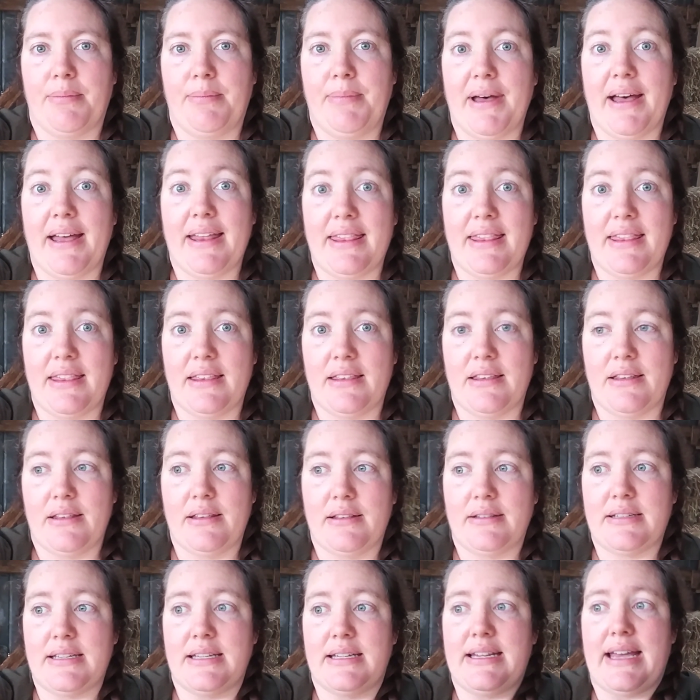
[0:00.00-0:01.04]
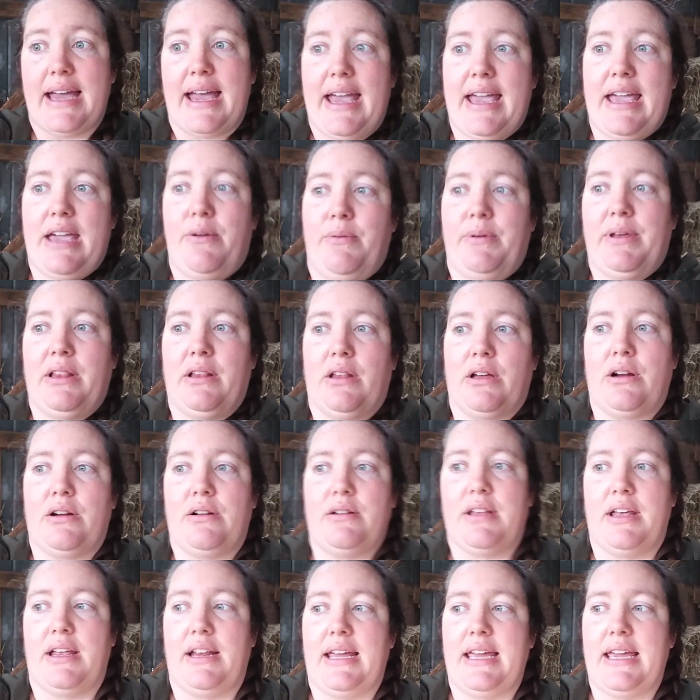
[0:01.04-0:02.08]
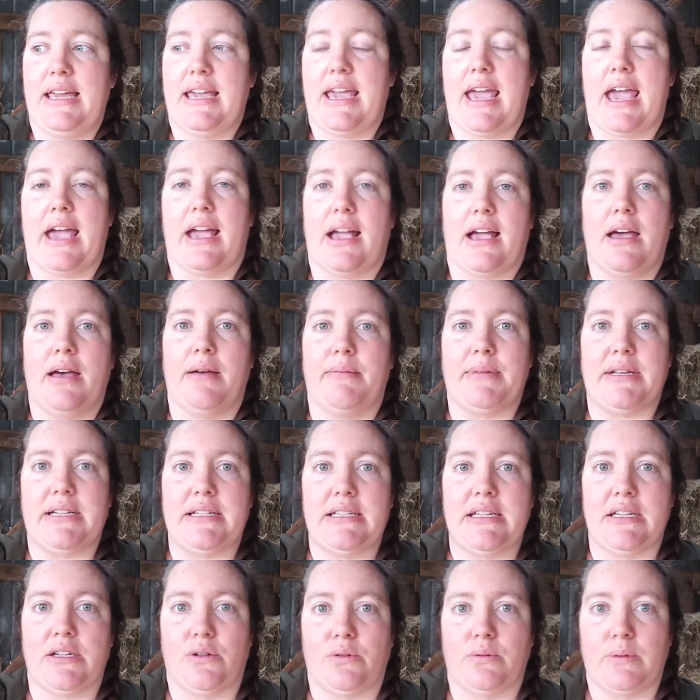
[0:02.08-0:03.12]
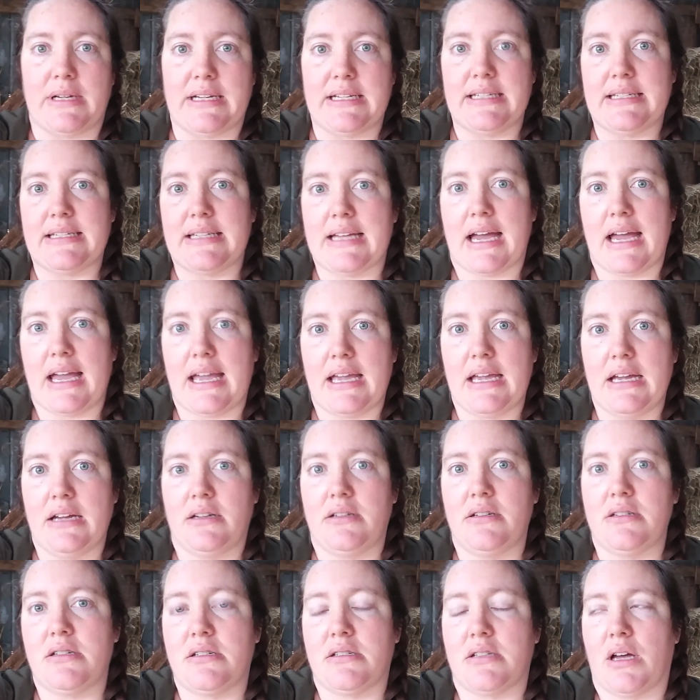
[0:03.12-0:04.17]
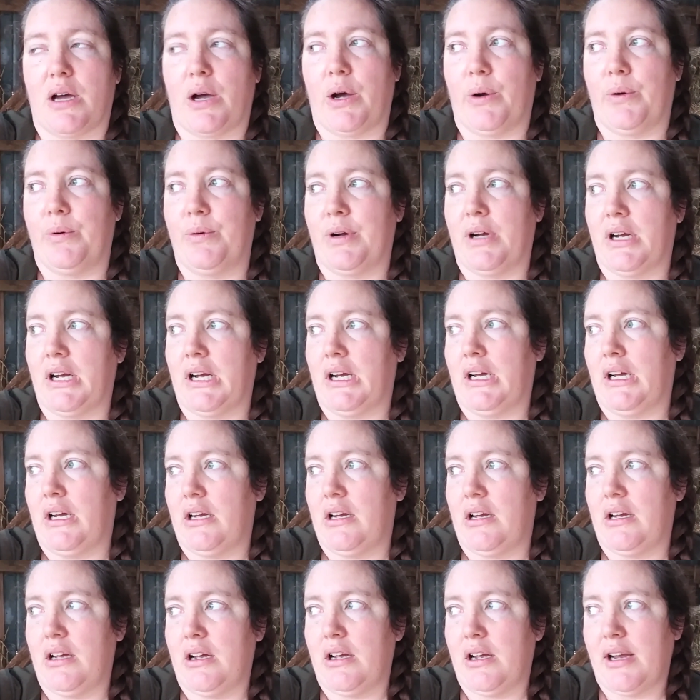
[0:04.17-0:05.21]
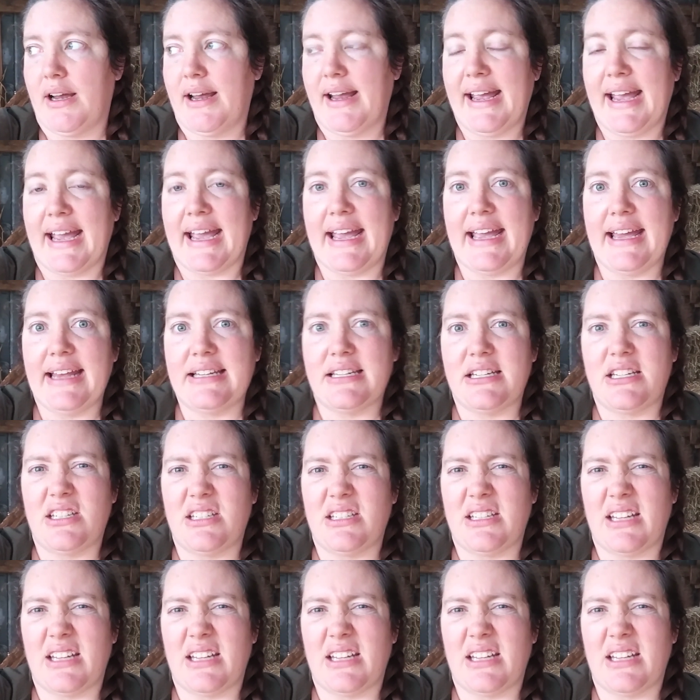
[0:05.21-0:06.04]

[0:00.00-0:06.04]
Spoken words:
But today we learned that he can't come until Wednesday, so it's